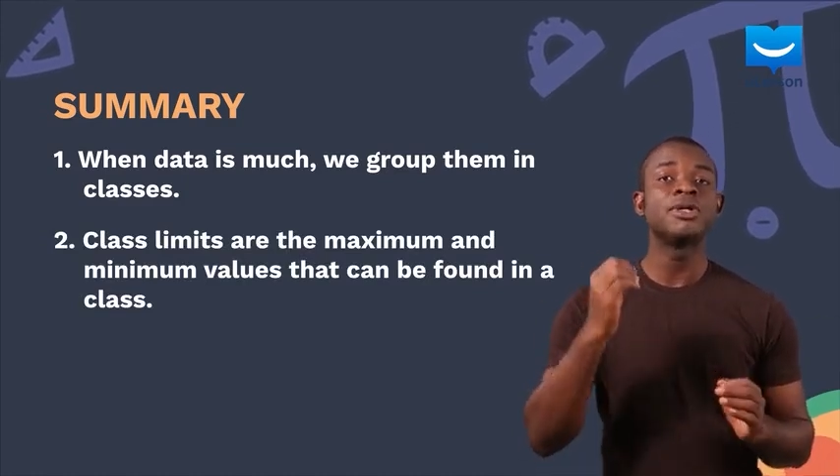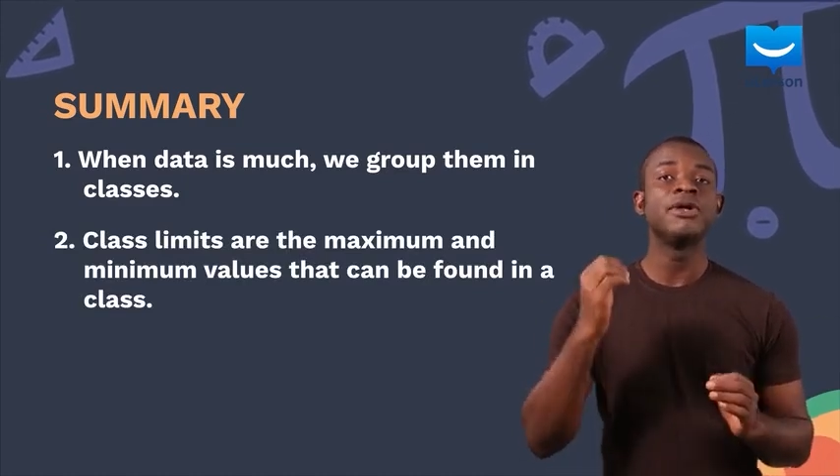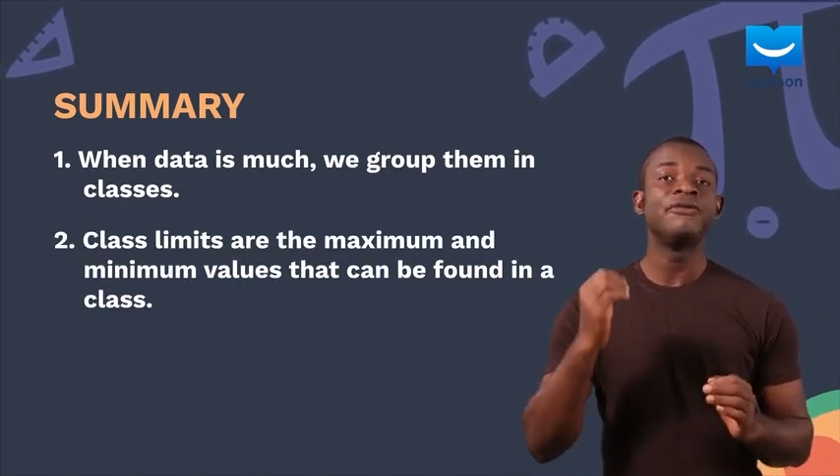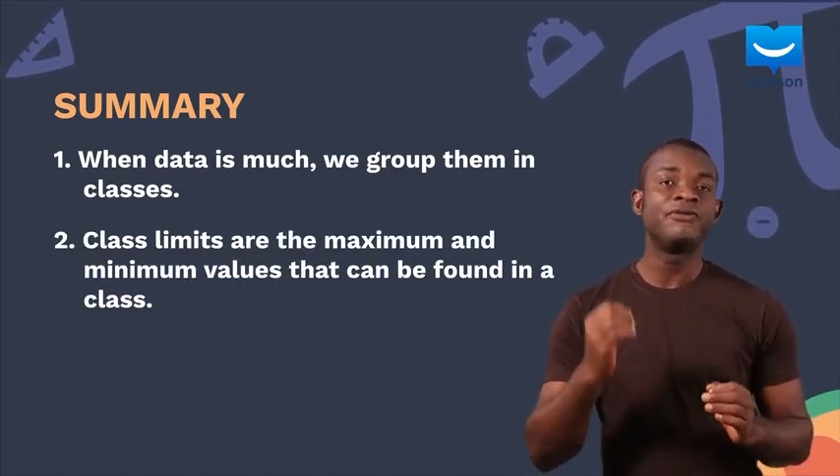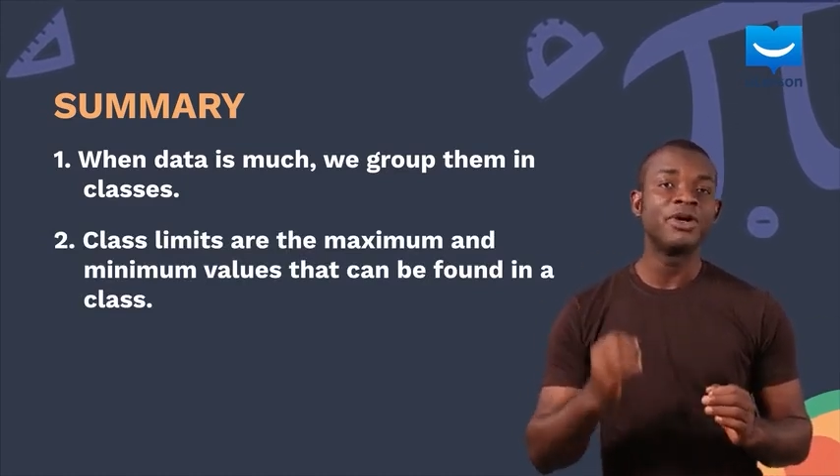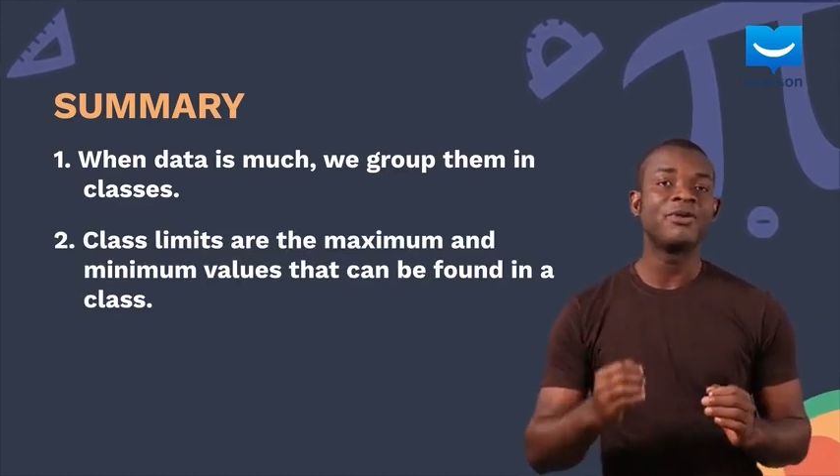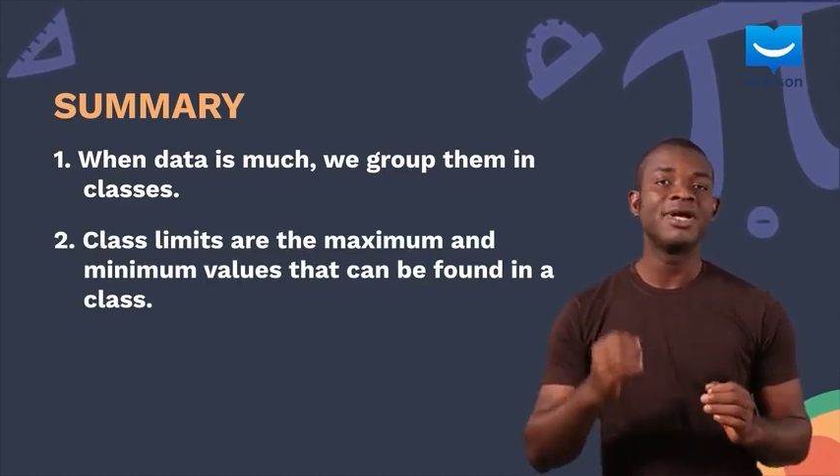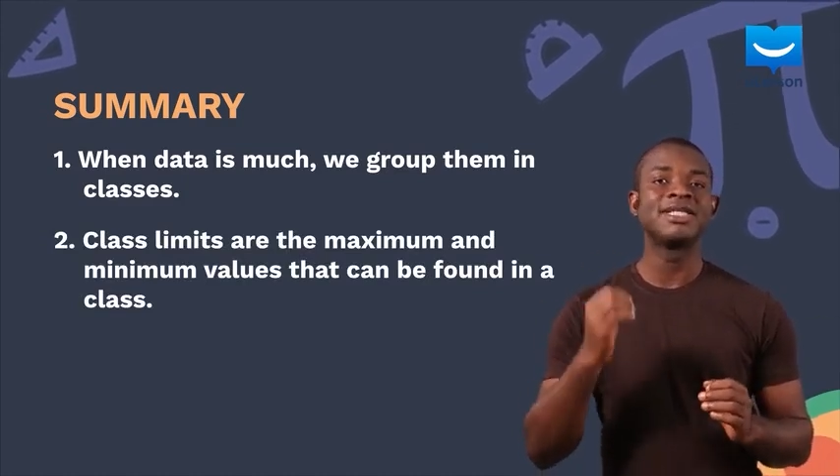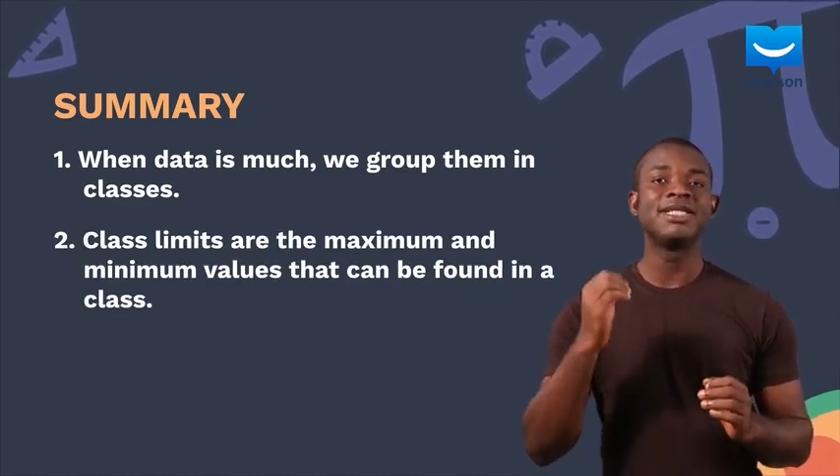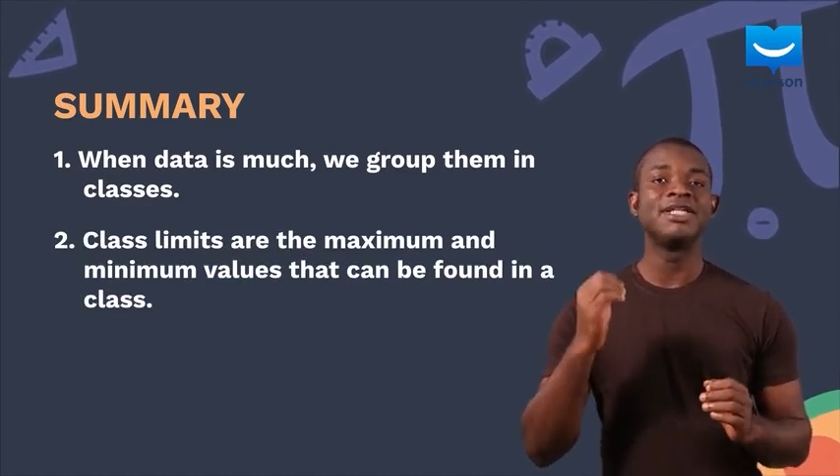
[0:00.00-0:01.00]

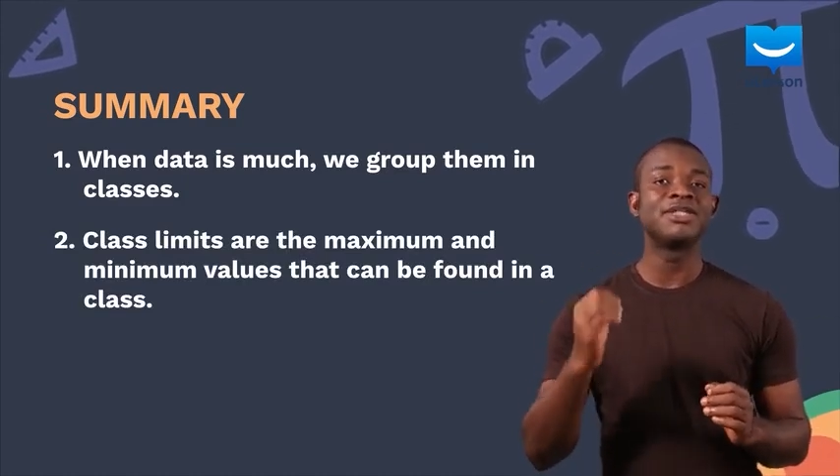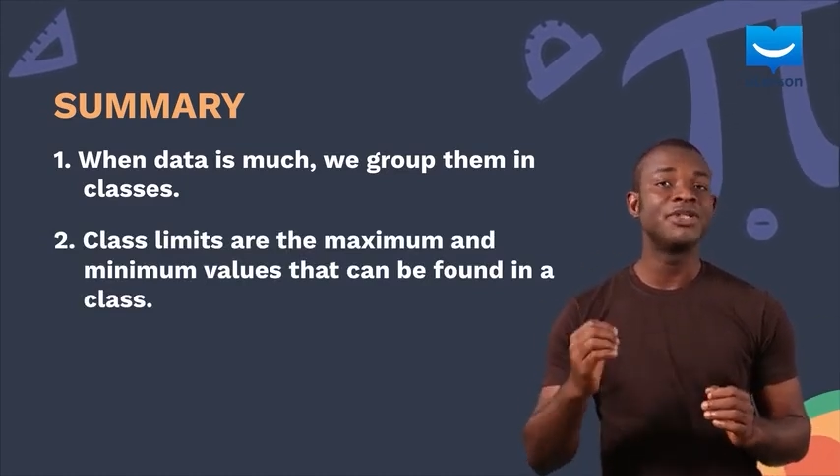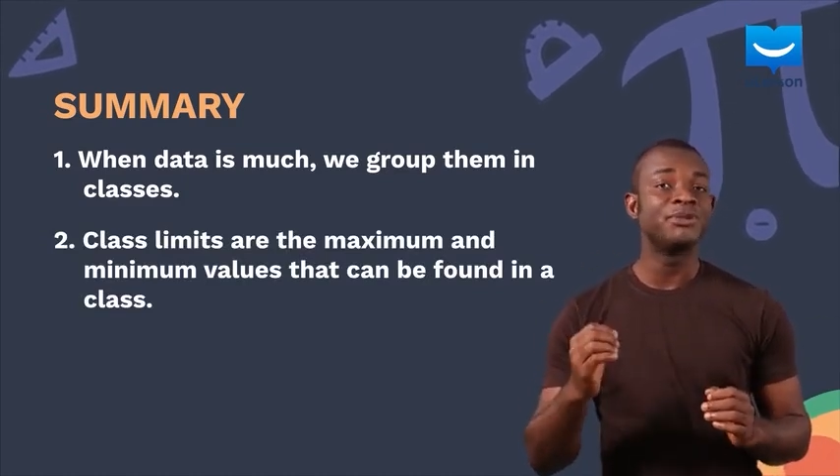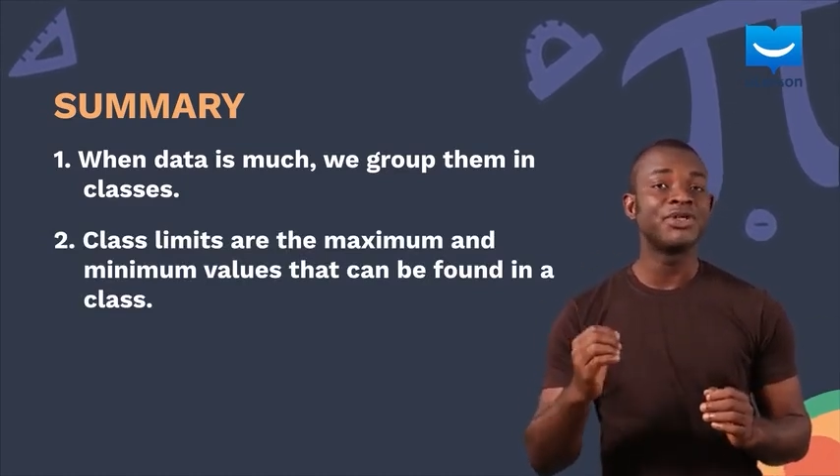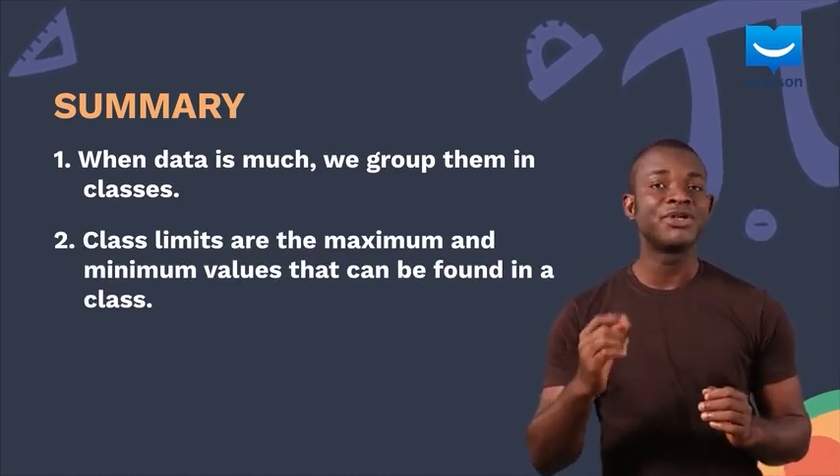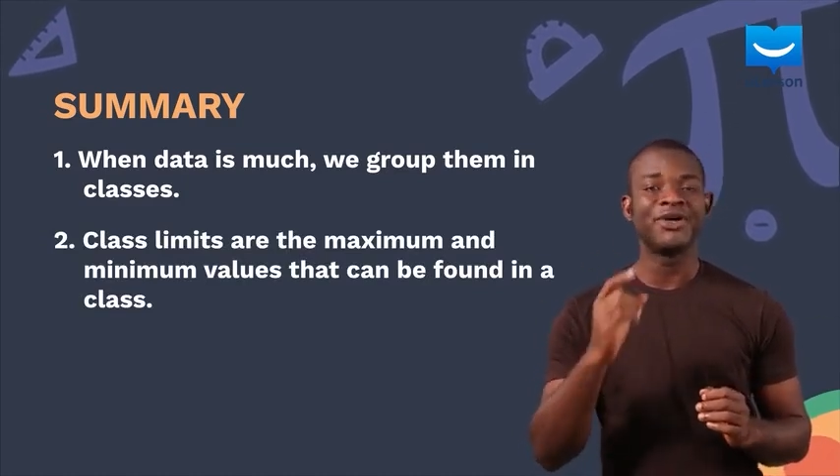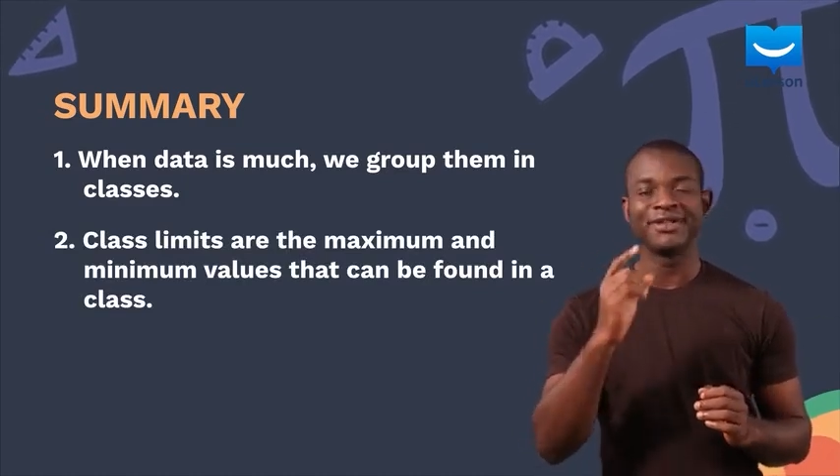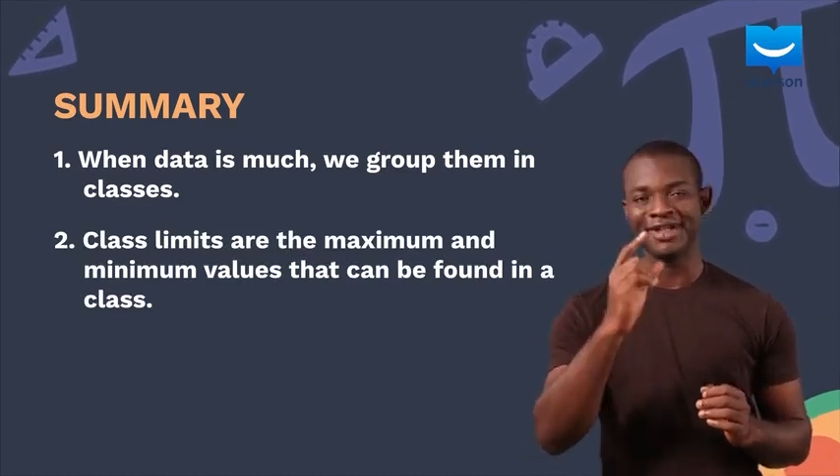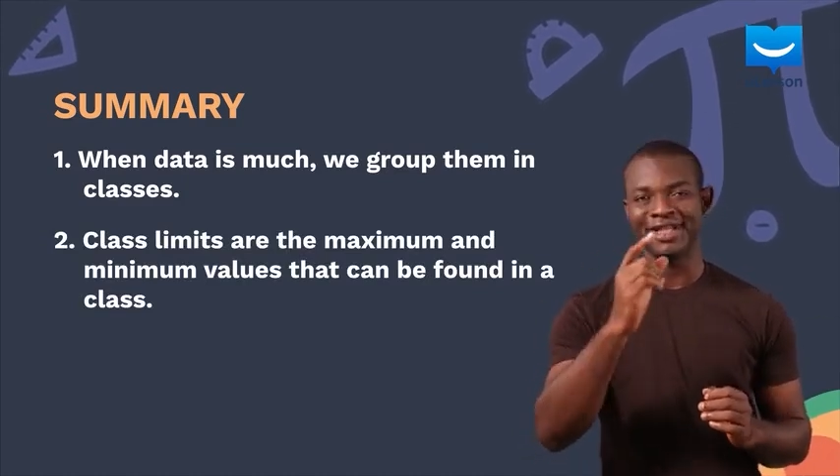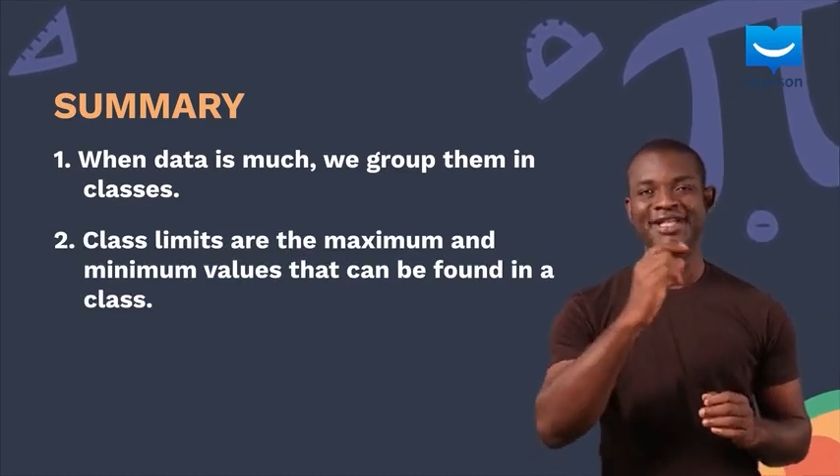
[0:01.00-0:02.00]
frequency distribution
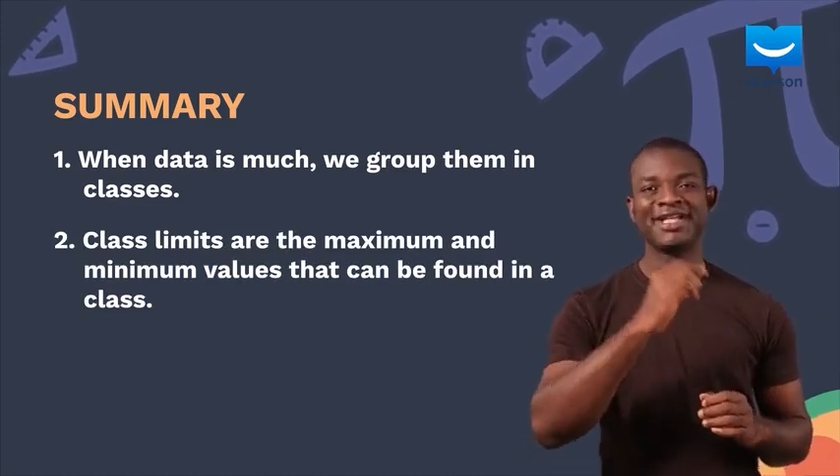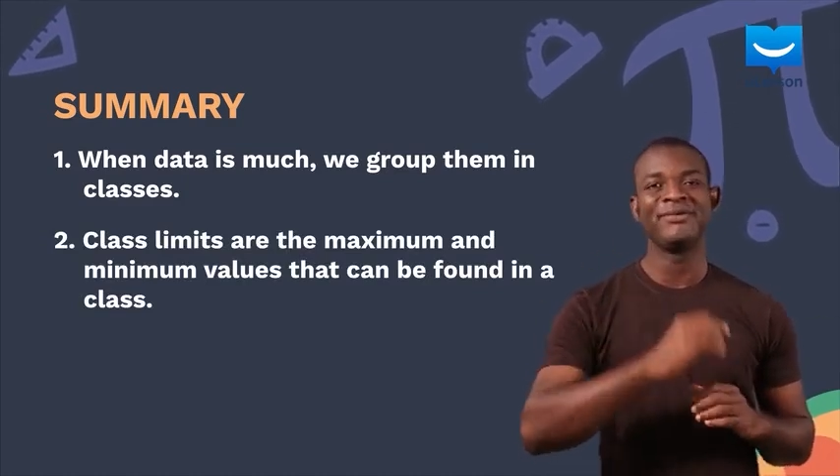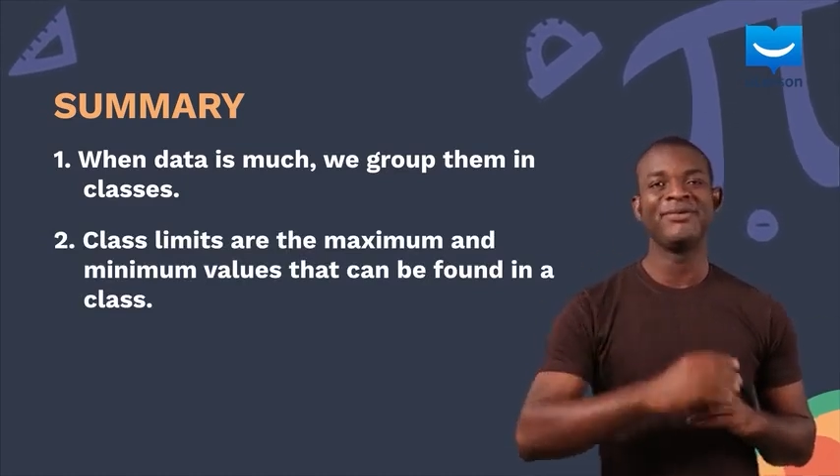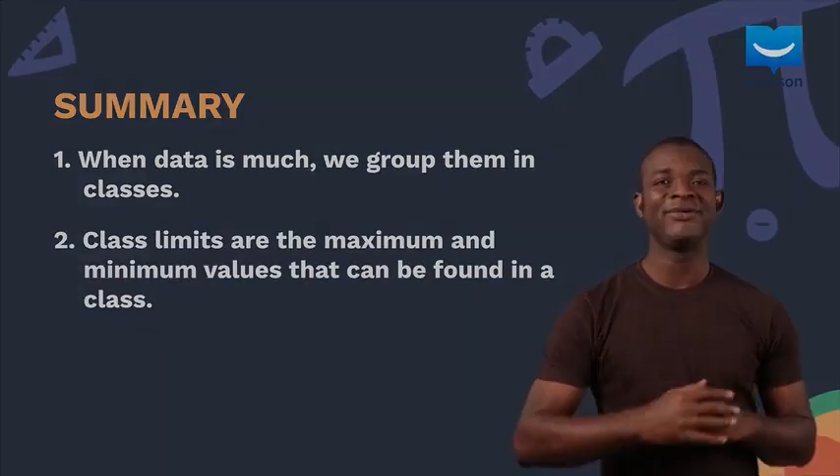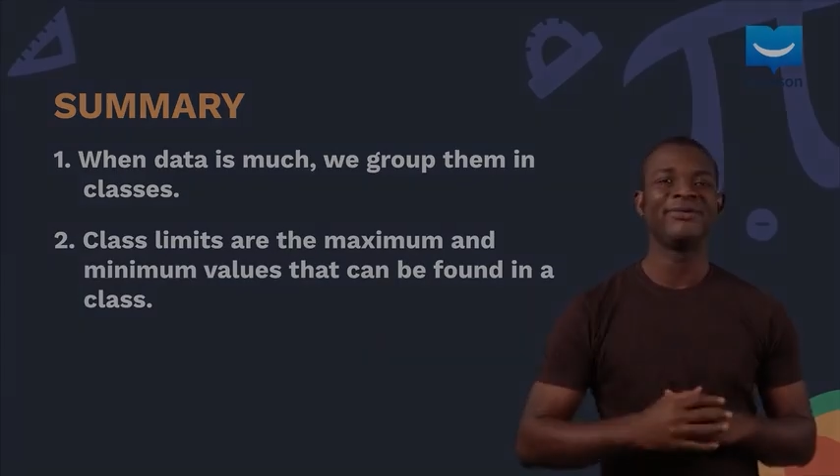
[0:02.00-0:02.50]
table.